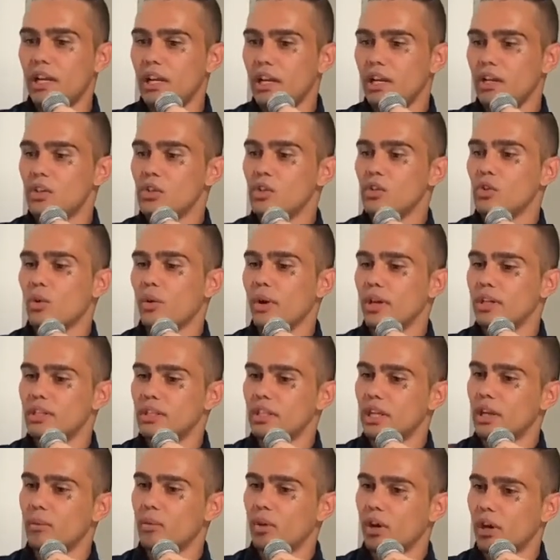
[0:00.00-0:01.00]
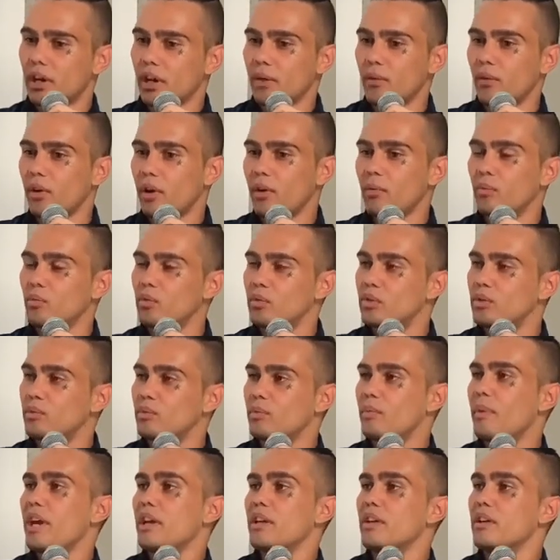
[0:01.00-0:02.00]
It just always seemed like everyone was
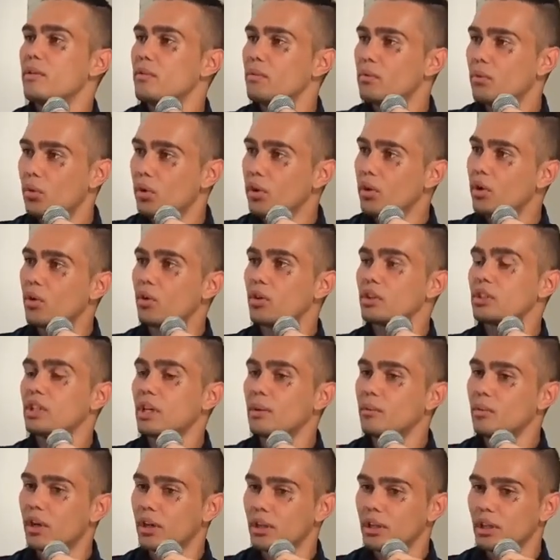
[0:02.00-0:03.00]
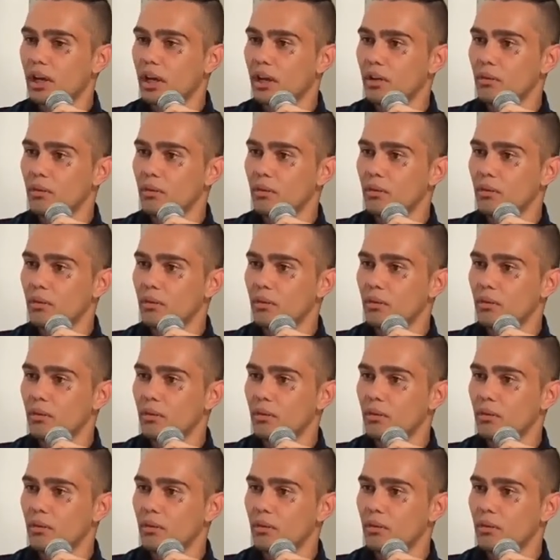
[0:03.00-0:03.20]
making it in footy or something like that.